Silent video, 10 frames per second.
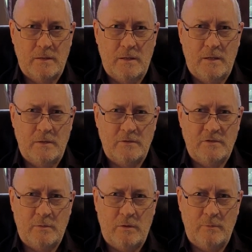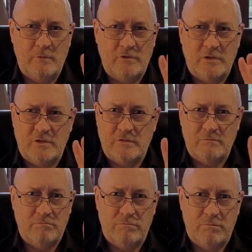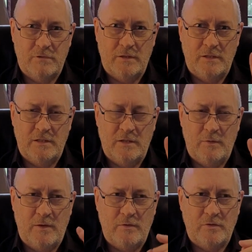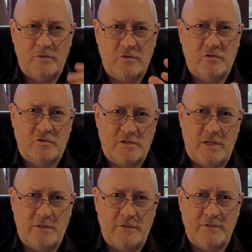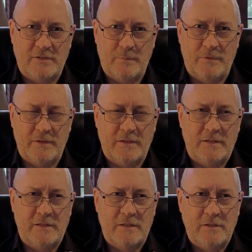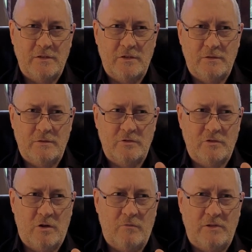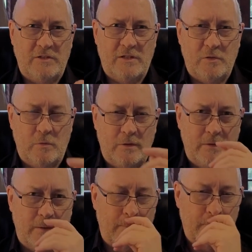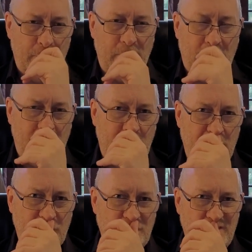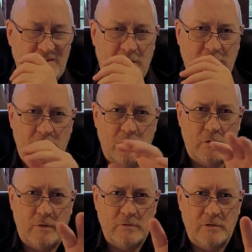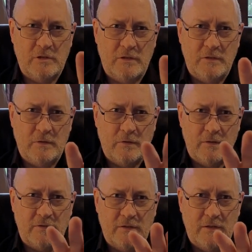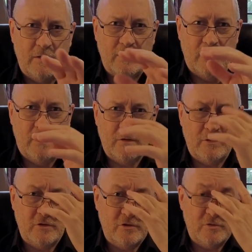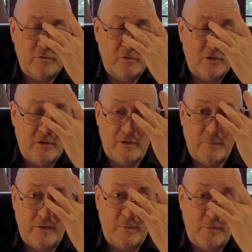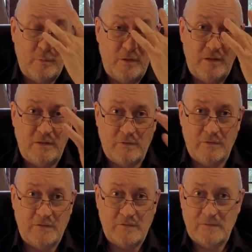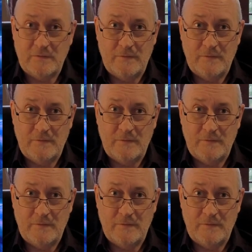And so I was just, you know how you're just stunned at something and then you just can't really take it all in. So then when I started to look, I was looking at the eyes, and I could just look at the space between the eyes.